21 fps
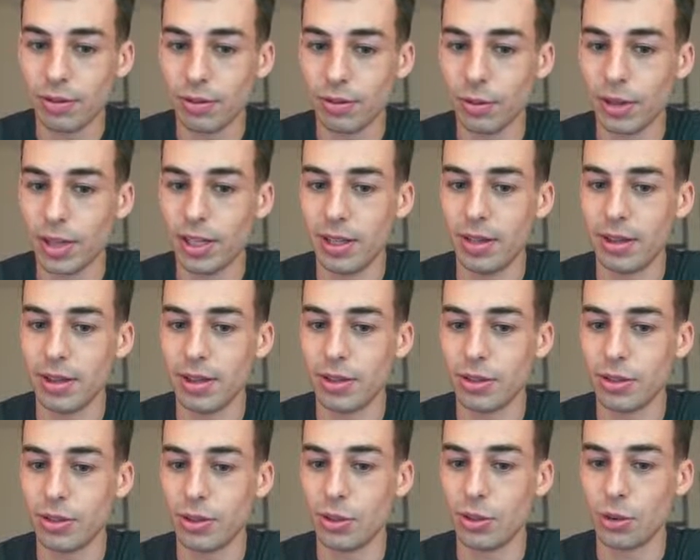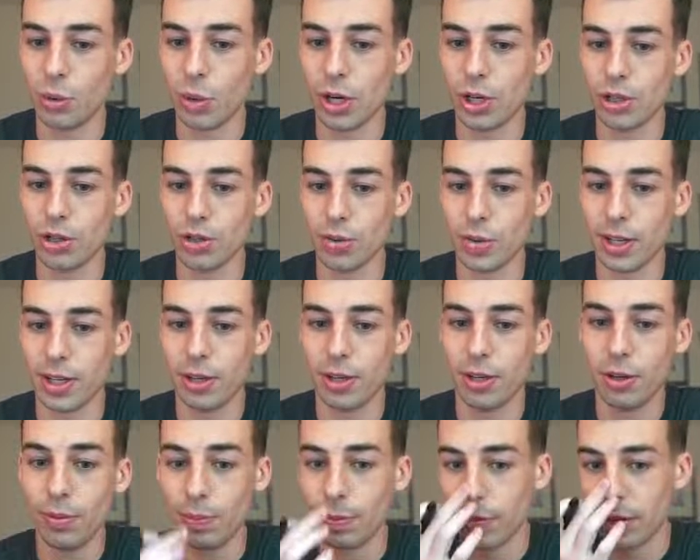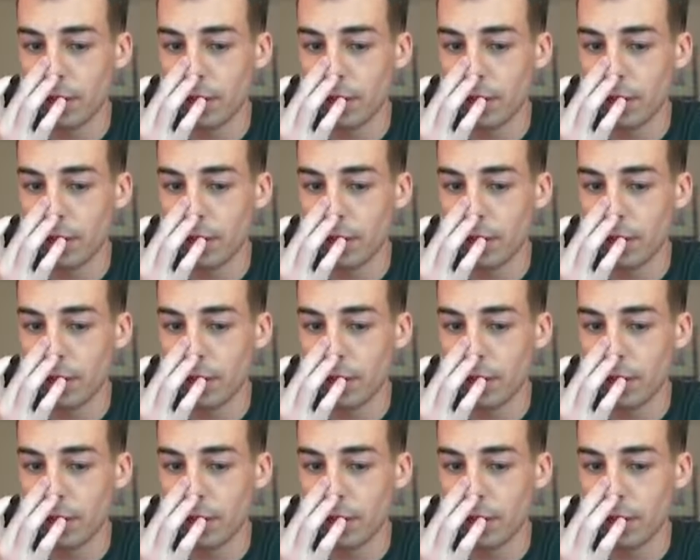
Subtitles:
right? These 2 equations right here.